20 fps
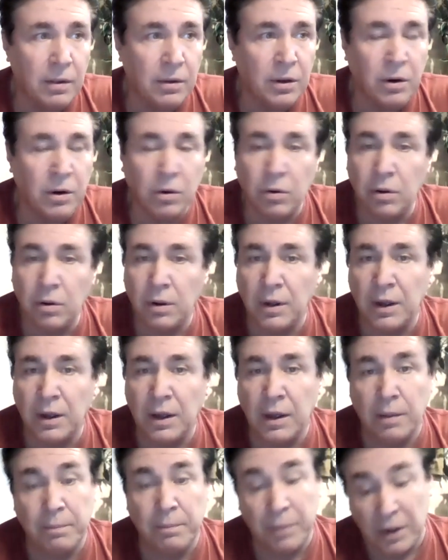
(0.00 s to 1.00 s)

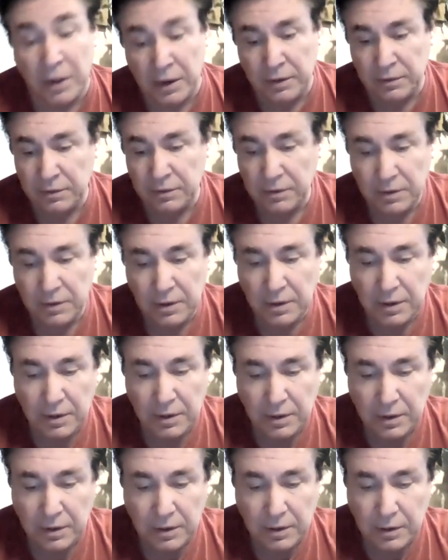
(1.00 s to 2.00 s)
know, but
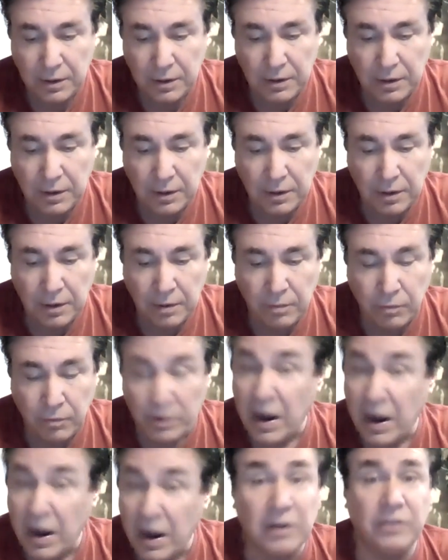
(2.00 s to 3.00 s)

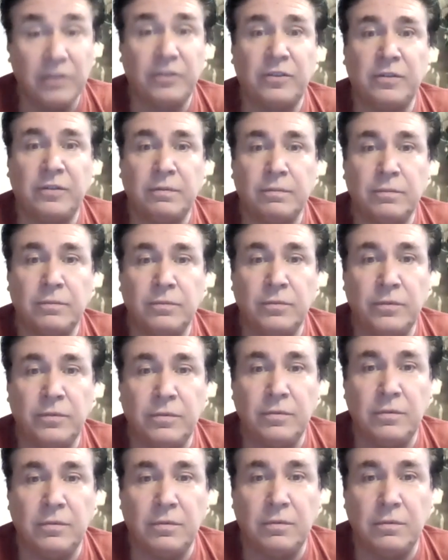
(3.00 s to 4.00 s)
regardless,
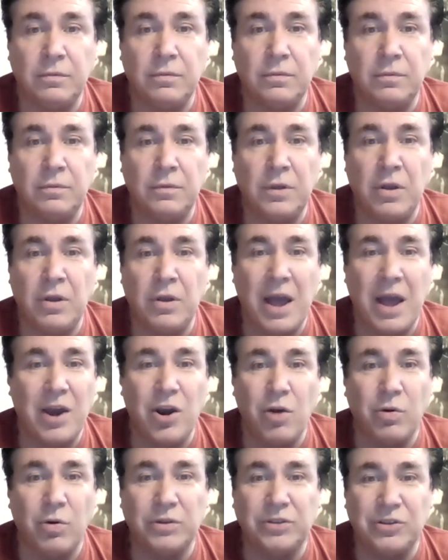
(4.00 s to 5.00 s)
you got
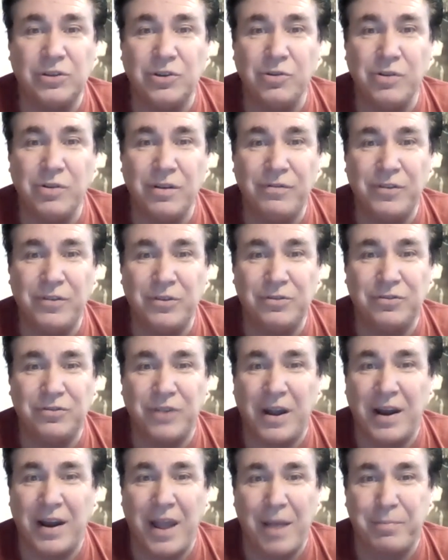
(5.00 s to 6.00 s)
to know what to do if you
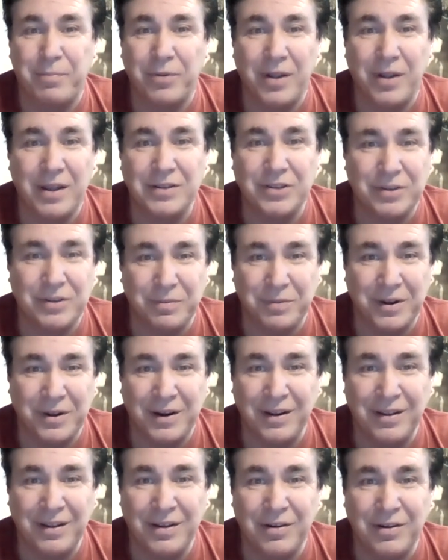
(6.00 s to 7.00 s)
try to apprehend
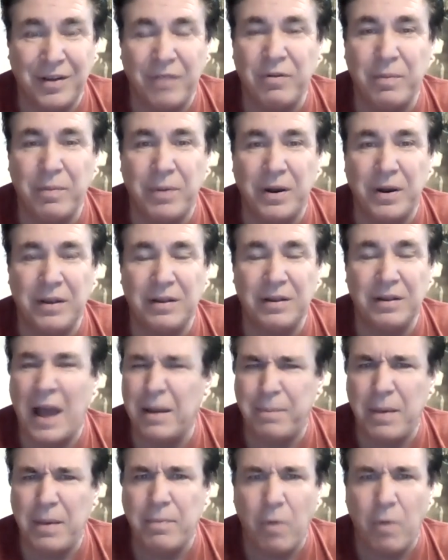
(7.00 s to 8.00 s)
somebody. You know, everybody, a
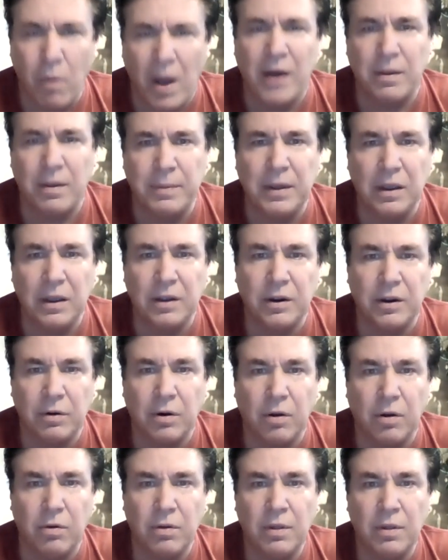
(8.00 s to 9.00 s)
lot of people want to be a
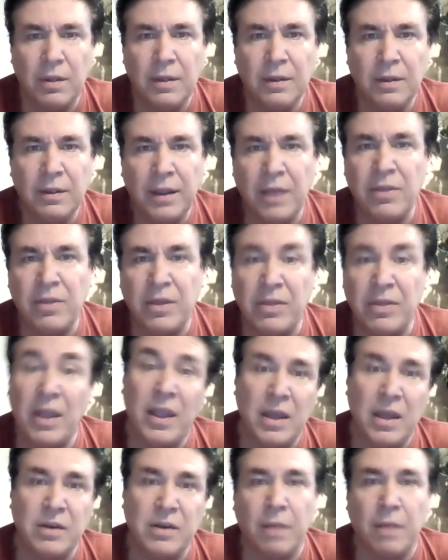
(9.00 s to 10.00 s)
hero, and then
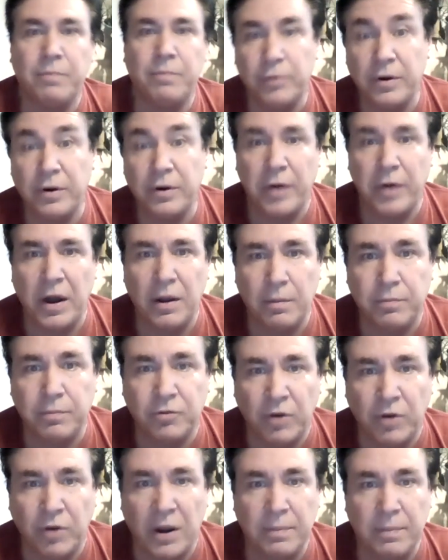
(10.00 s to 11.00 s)
they end up regretting
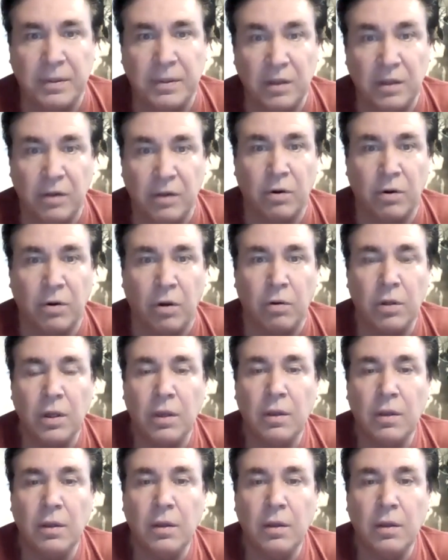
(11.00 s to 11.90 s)
trying to be the hero.